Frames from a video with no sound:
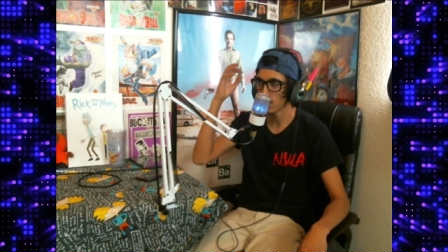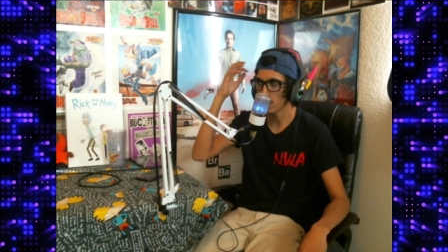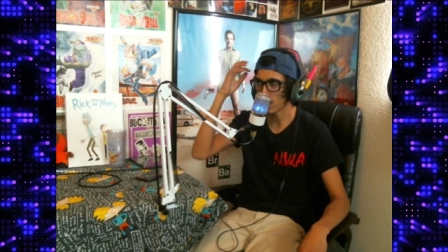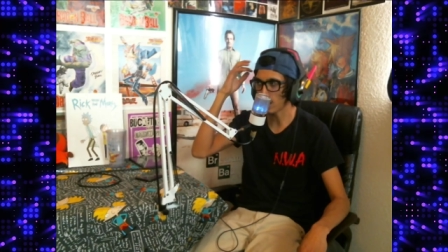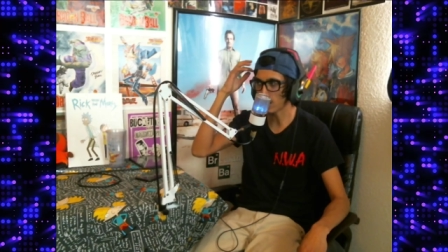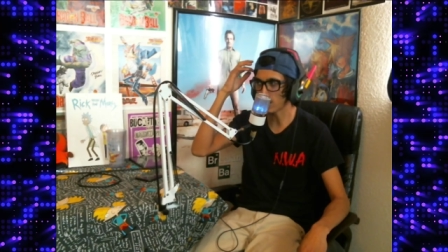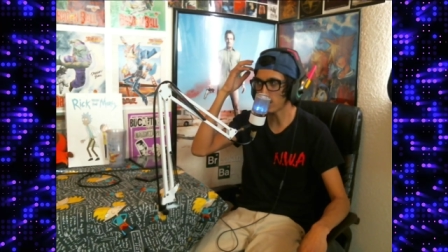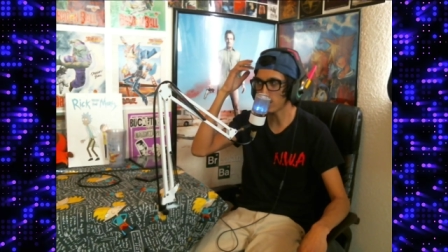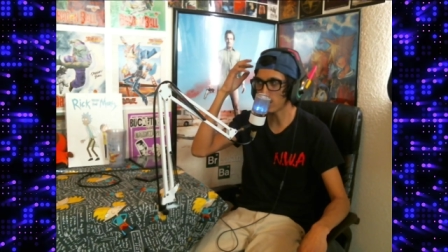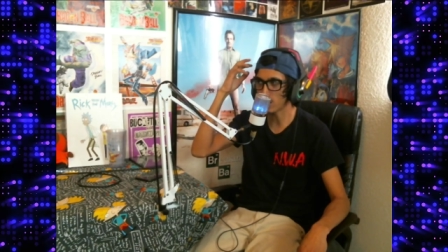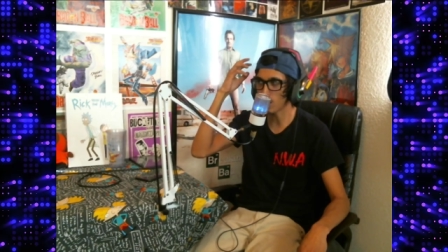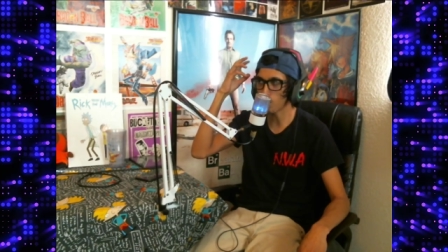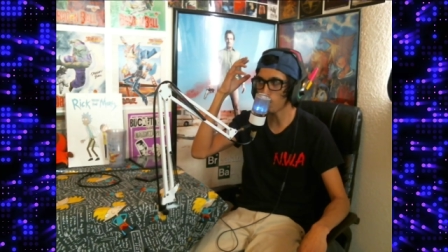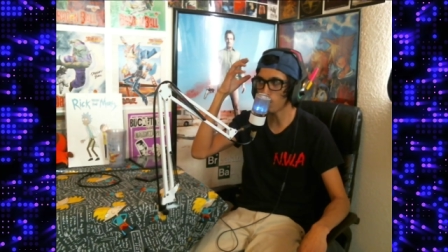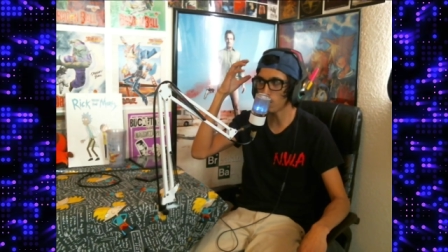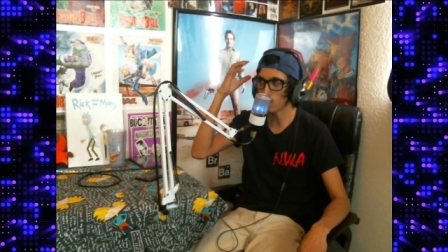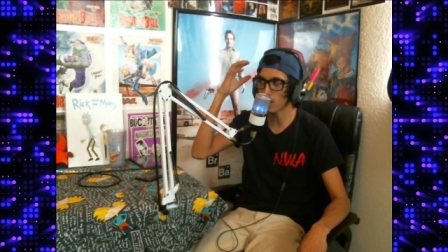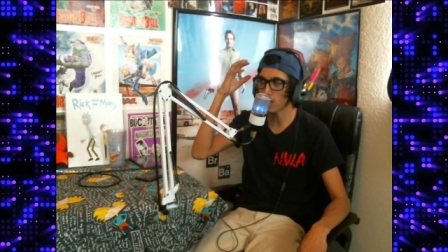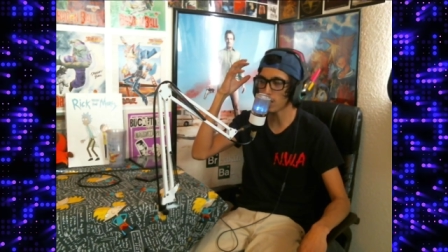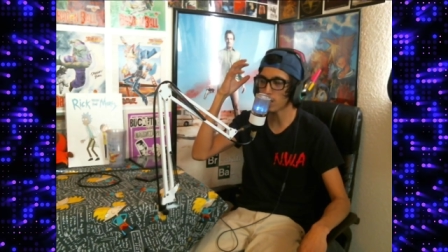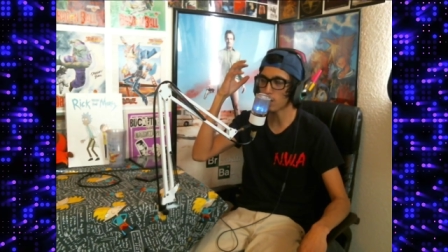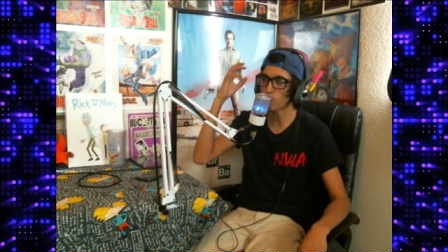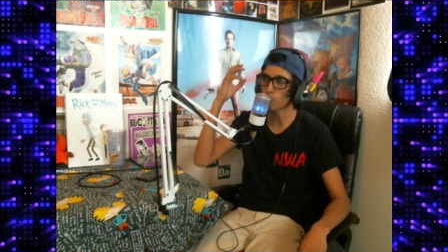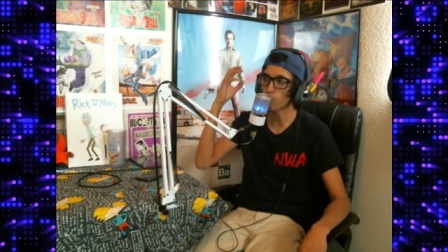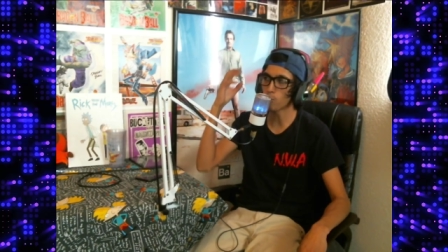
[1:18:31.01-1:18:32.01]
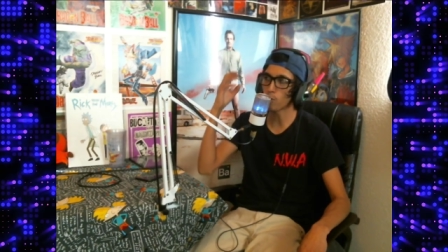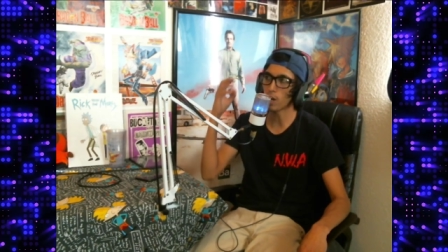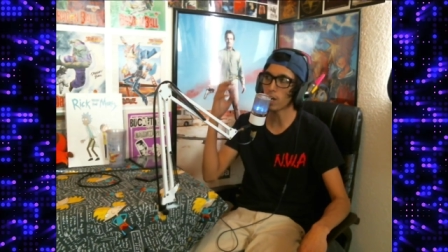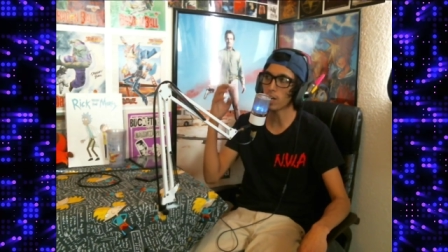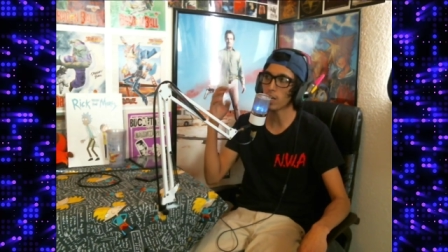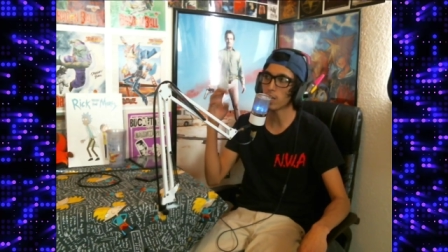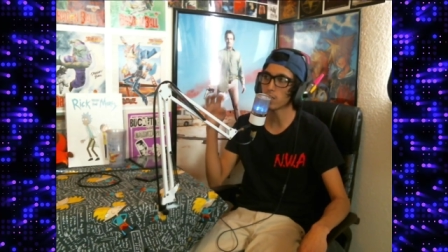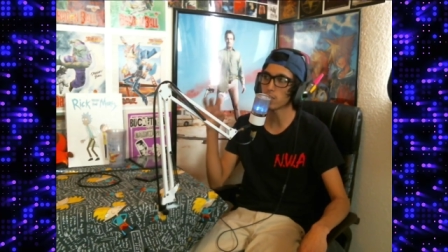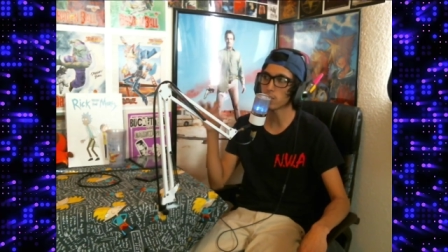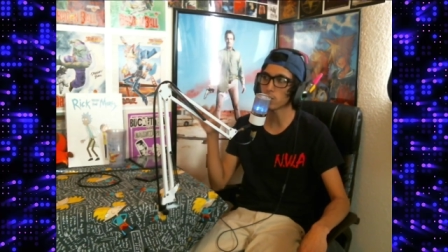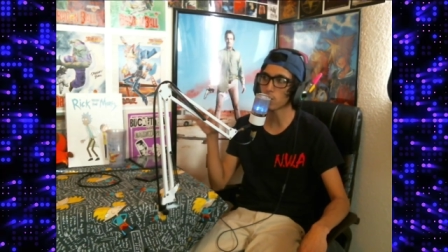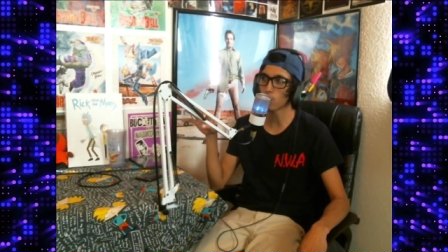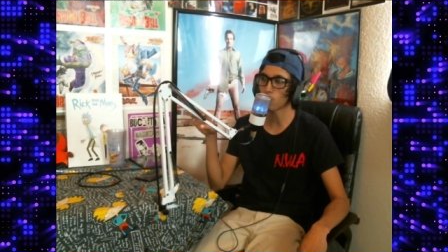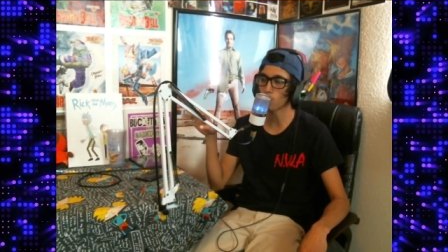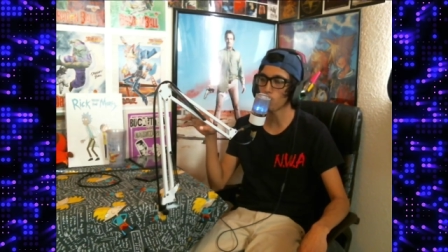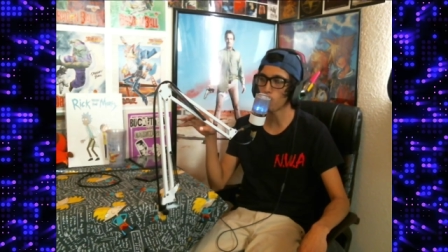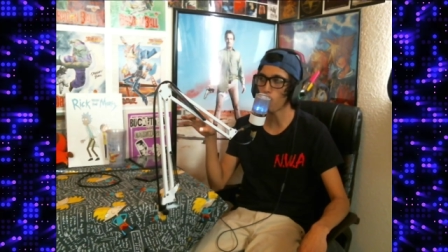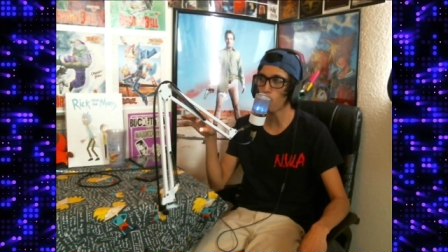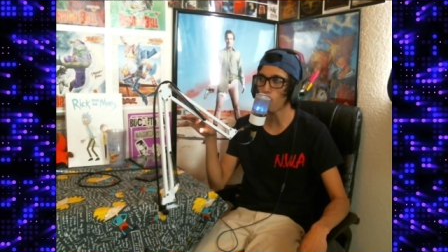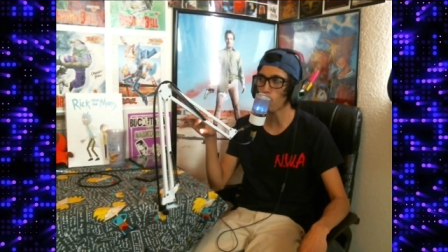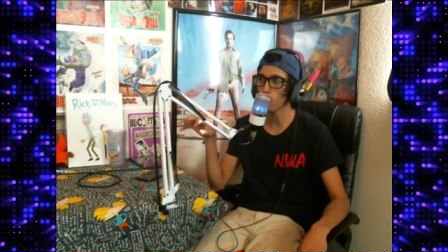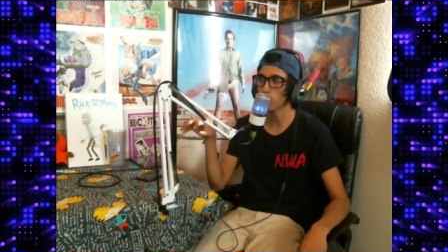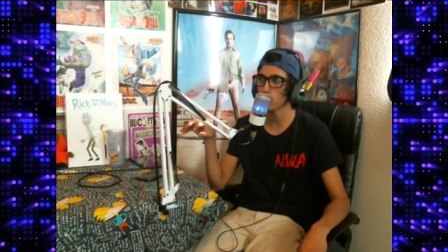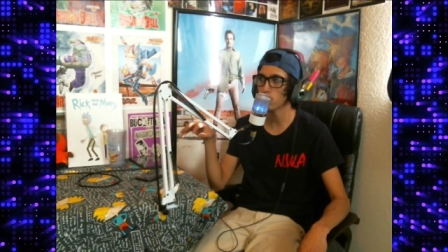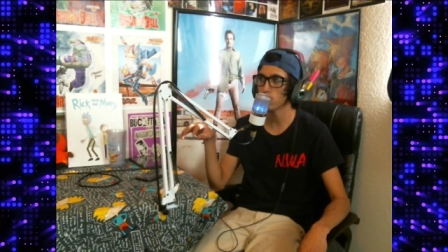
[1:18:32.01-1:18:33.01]
that stimulate the brain in certain
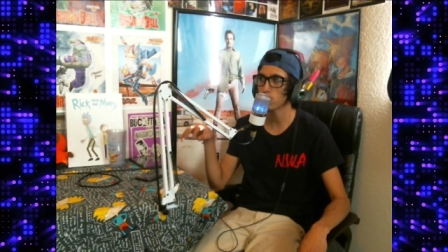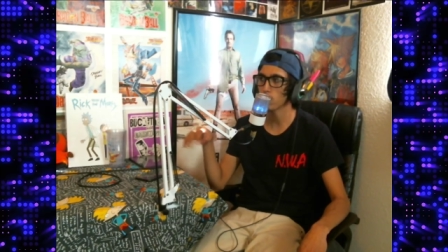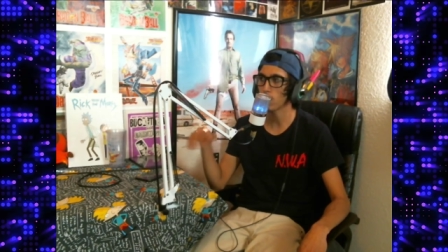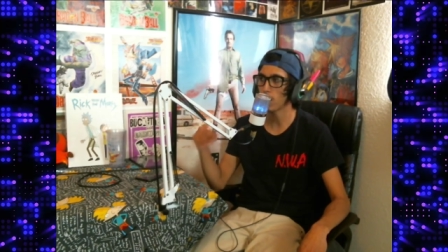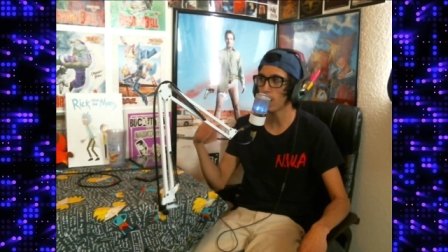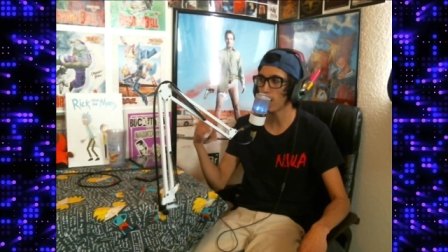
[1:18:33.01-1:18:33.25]
parts,